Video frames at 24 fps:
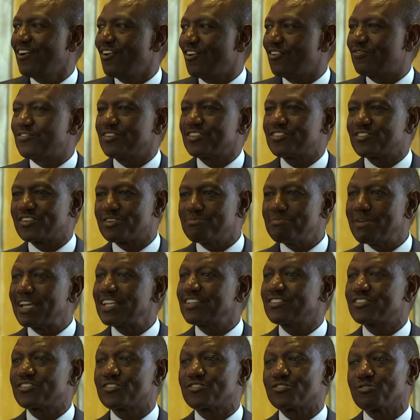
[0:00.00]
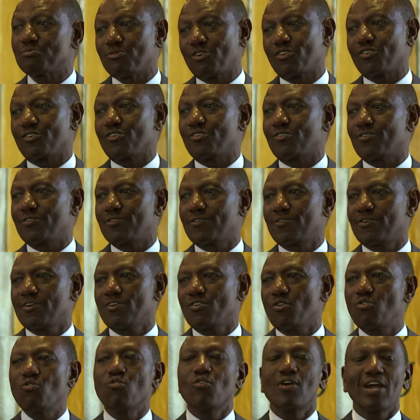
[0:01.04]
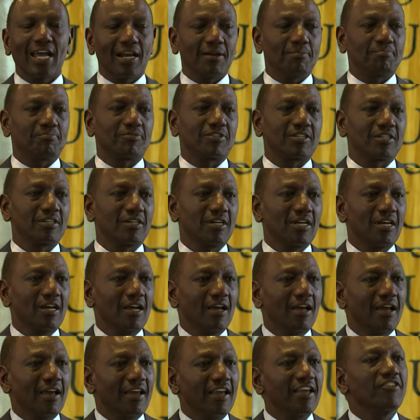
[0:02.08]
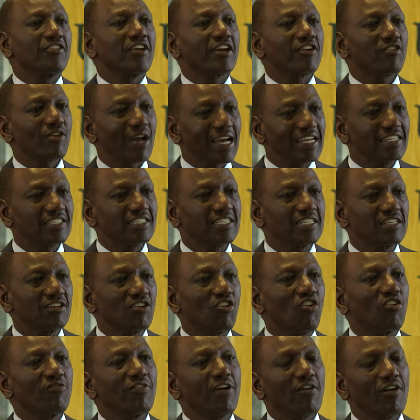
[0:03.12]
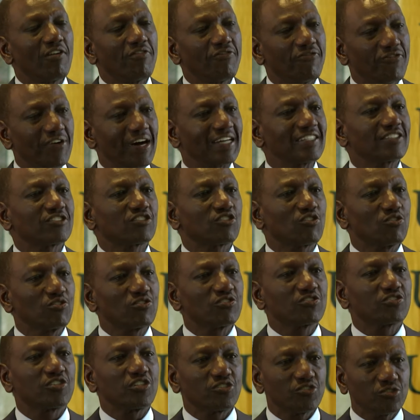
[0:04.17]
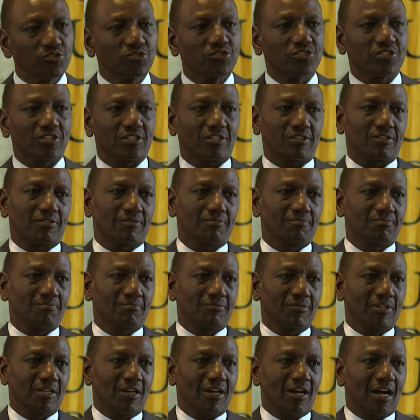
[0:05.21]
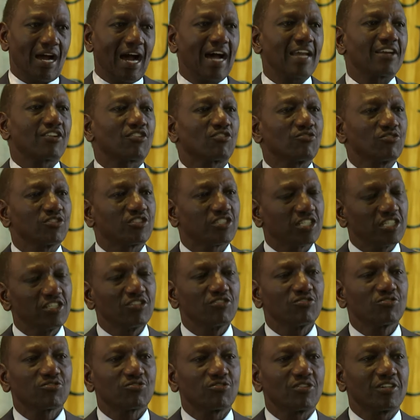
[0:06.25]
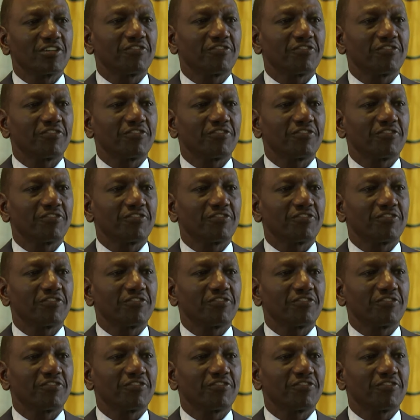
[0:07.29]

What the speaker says: of his remains tomorrow, who helped in the writing of our first constitution and continues to